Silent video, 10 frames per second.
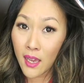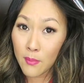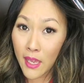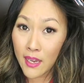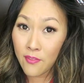
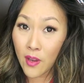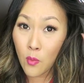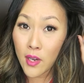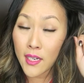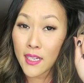Um, and if I
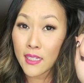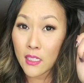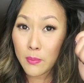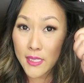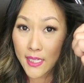want it a
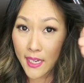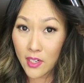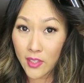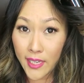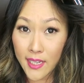little bit
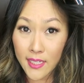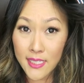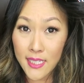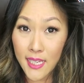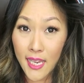tighter like
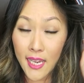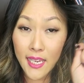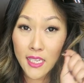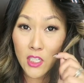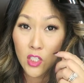today,
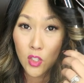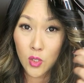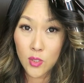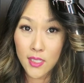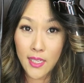I can just
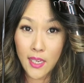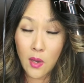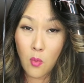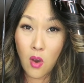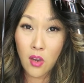use it like
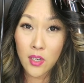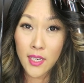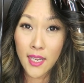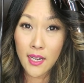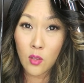a
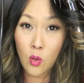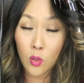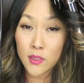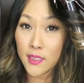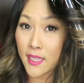wand and I'll
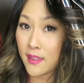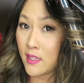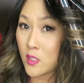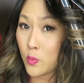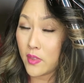hold it like
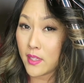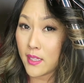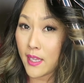this with the